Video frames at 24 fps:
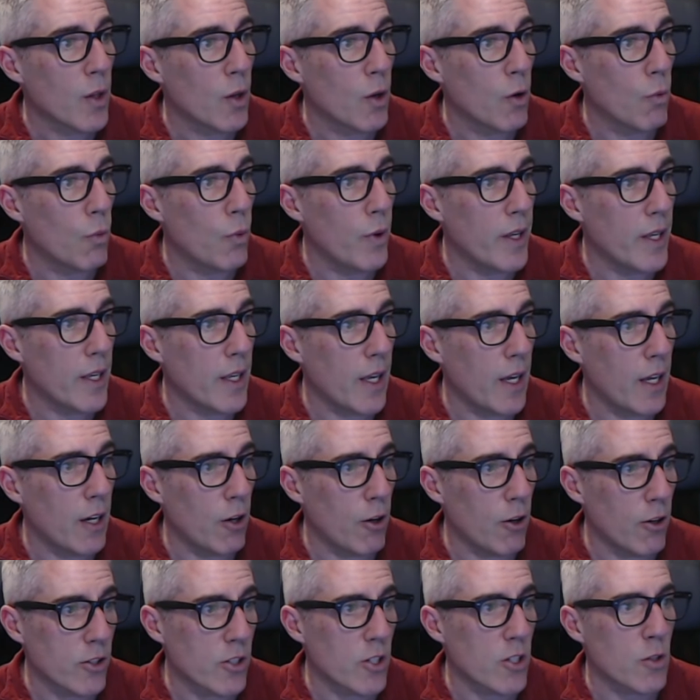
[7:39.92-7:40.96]
we can
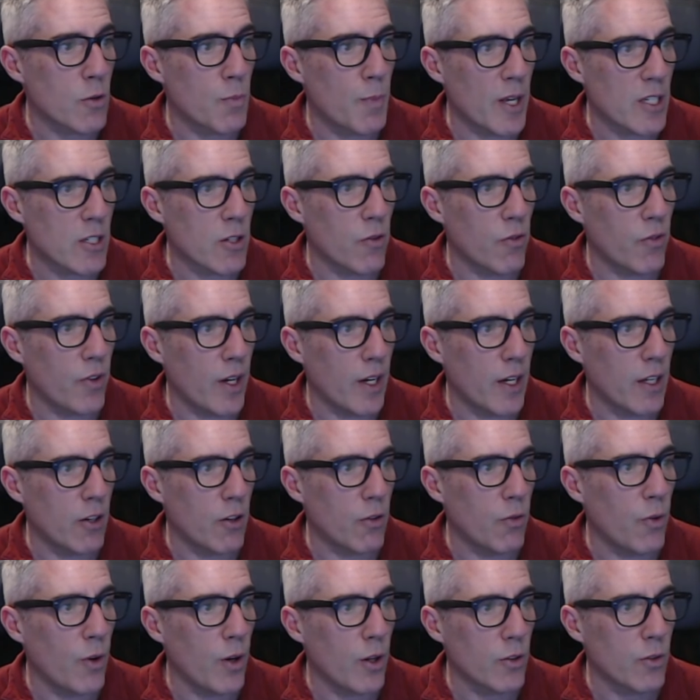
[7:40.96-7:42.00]
also specify a
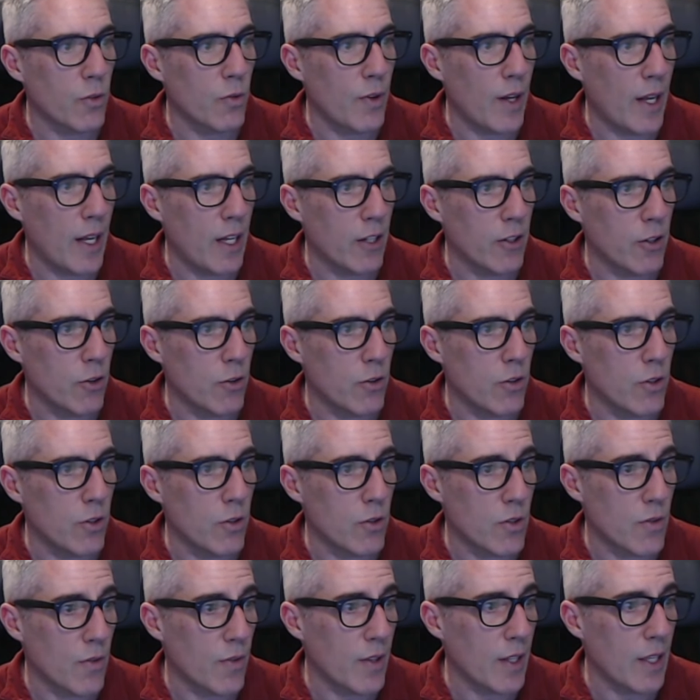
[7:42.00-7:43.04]
default value to
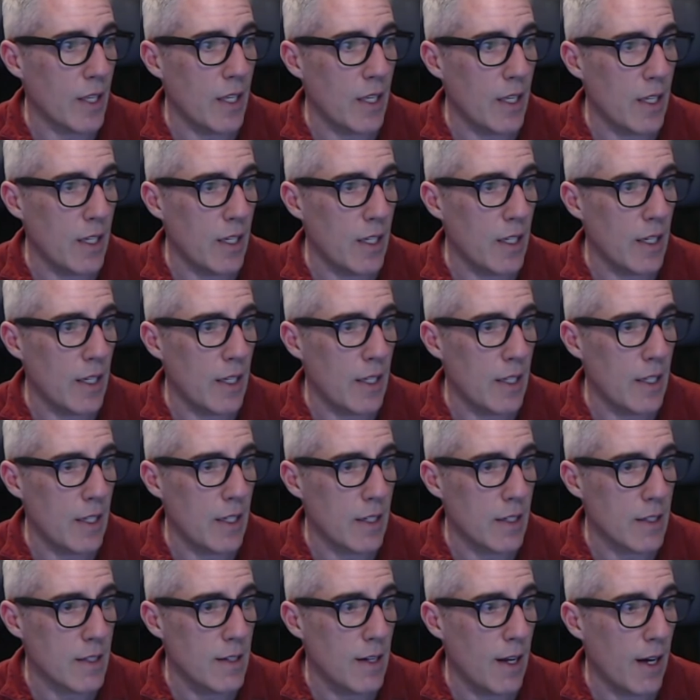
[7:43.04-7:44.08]
use if the key
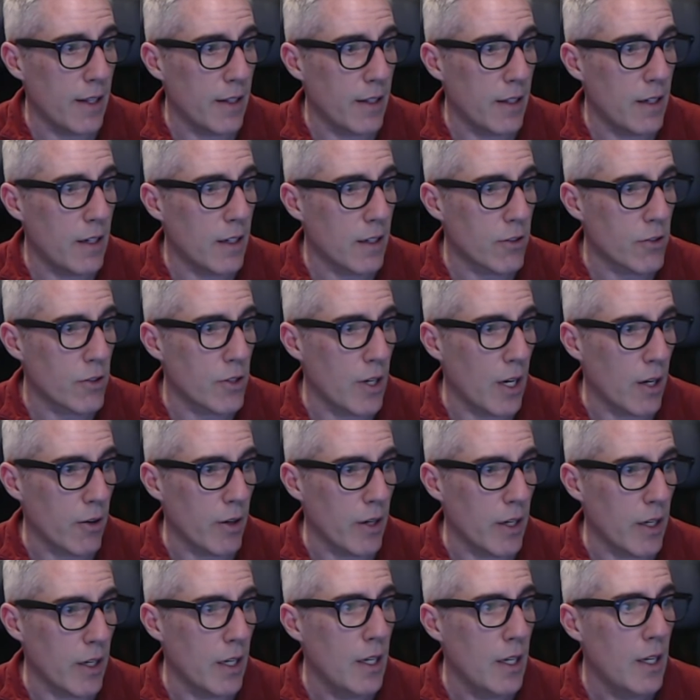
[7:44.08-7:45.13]
is not in the
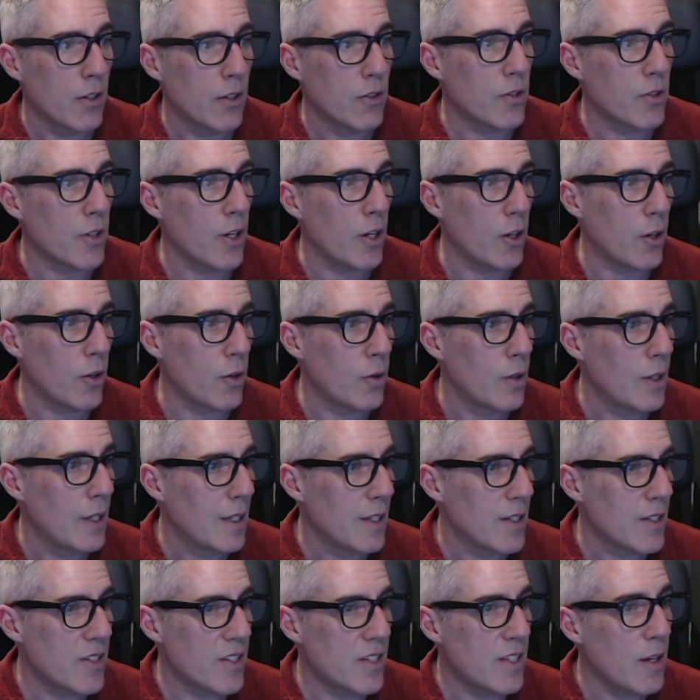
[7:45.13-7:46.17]
dictionary. So
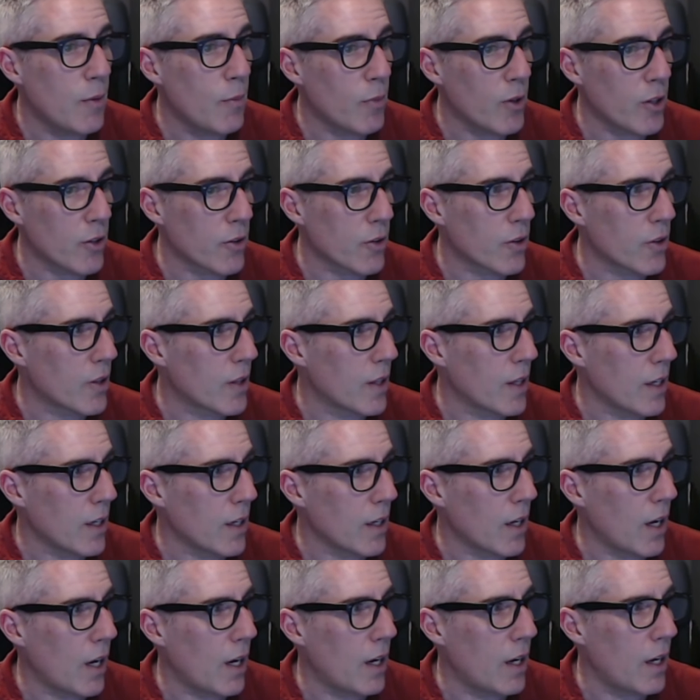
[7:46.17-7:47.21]
similar thing,
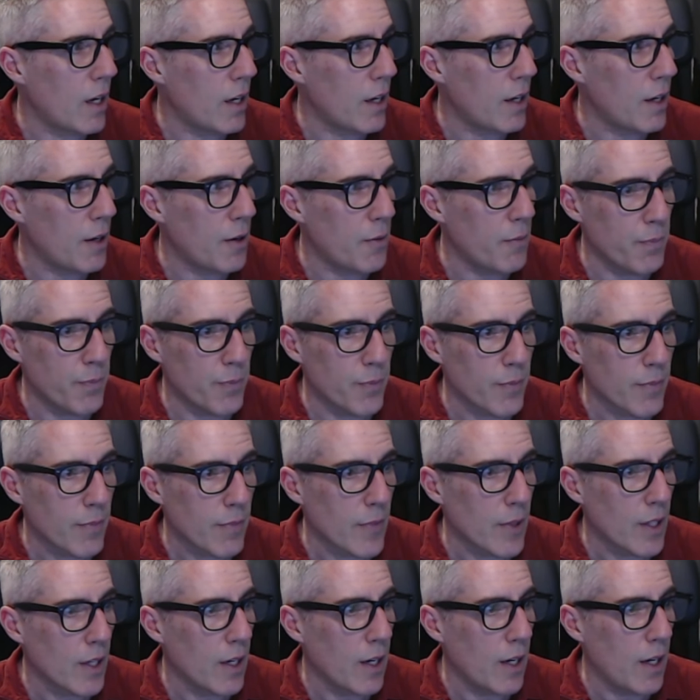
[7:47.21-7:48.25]

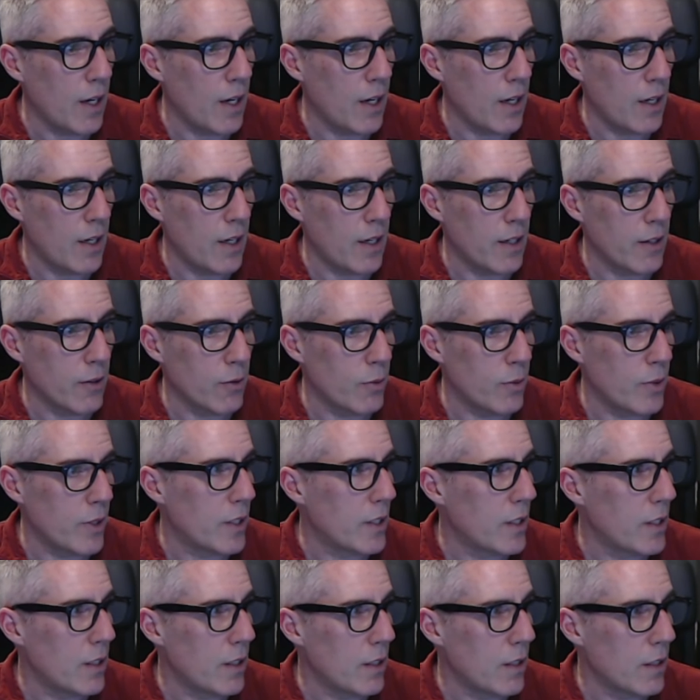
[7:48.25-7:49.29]
I
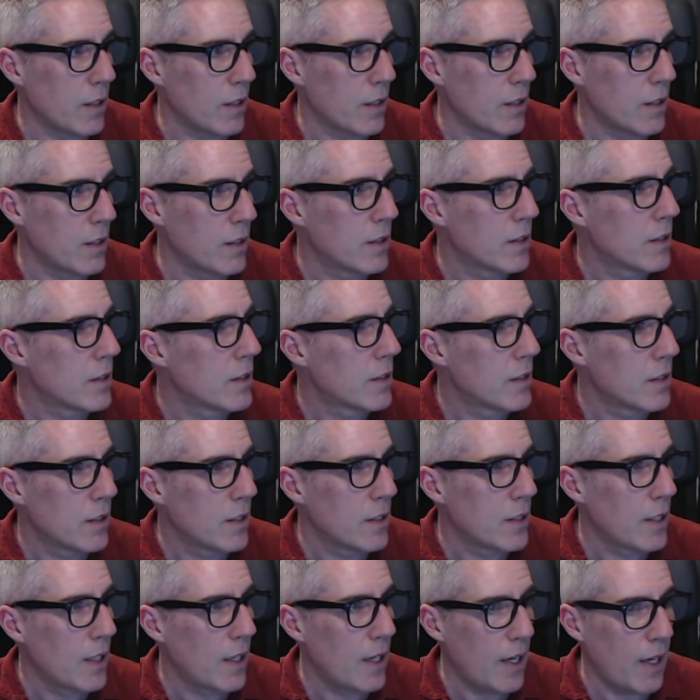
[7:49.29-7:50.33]
will
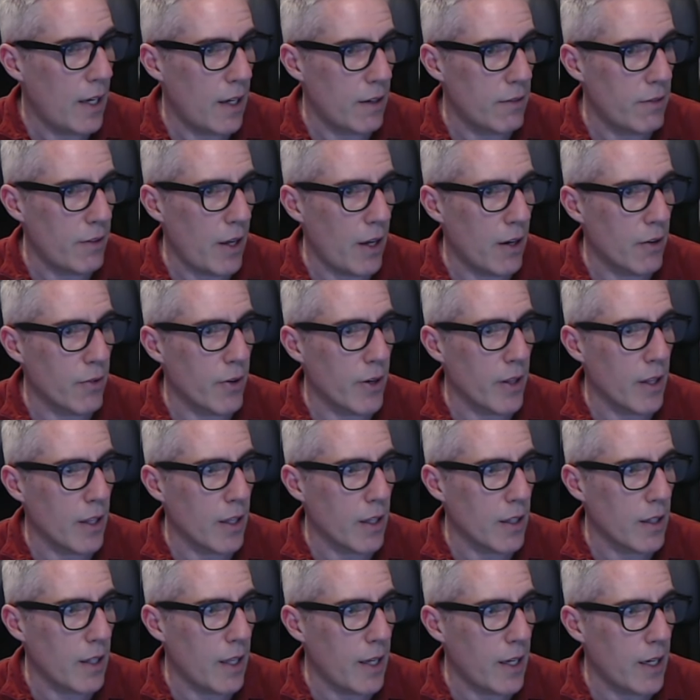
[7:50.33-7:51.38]
have
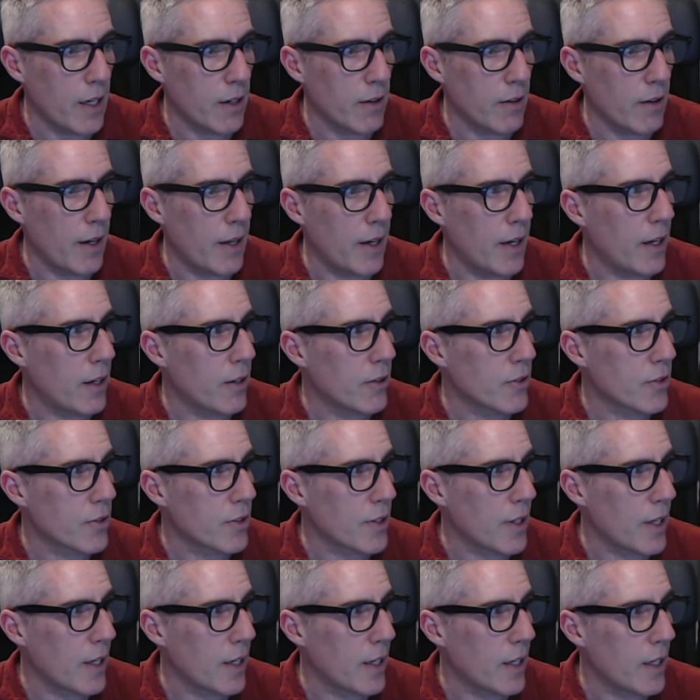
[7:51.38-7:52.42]
everything there, and I'll
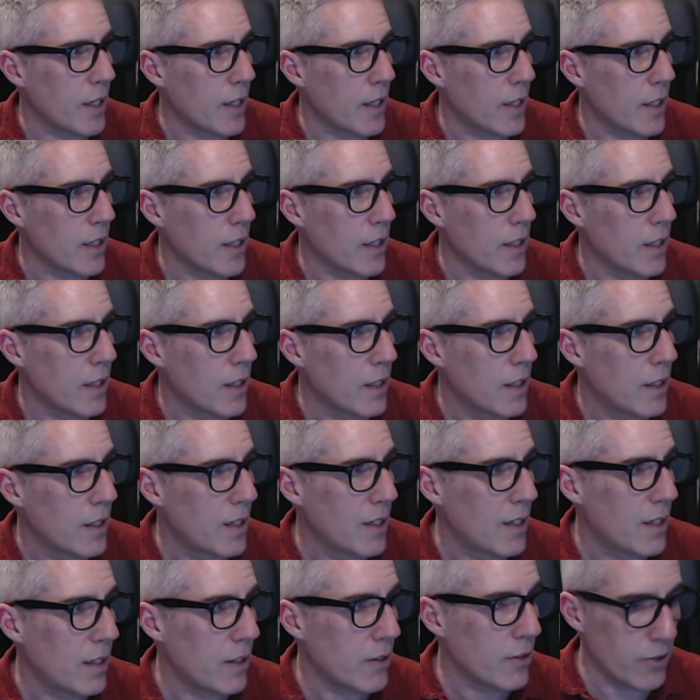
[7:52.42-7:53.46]

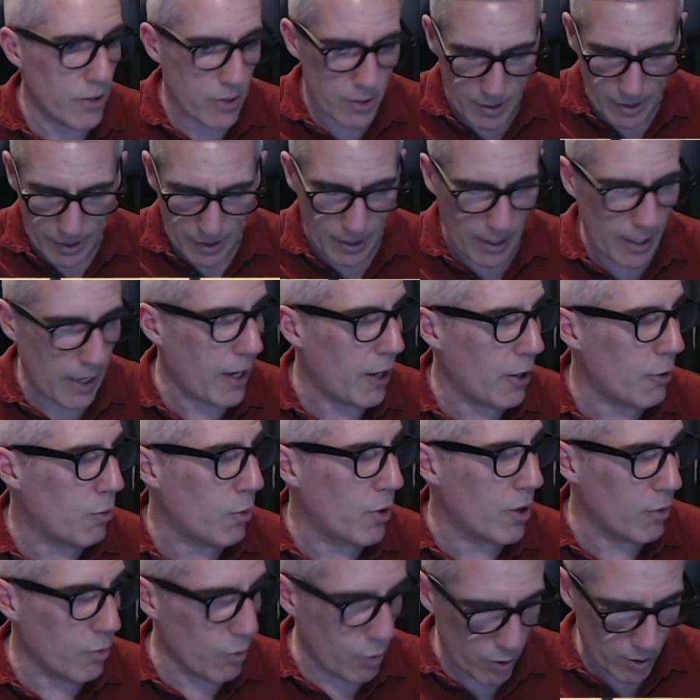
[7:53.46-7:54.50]
just add
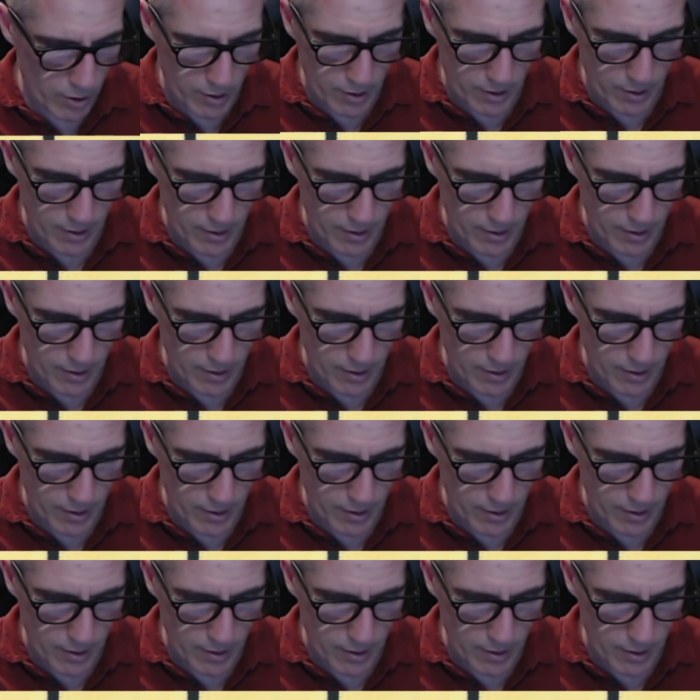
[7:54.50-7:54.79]
one more to the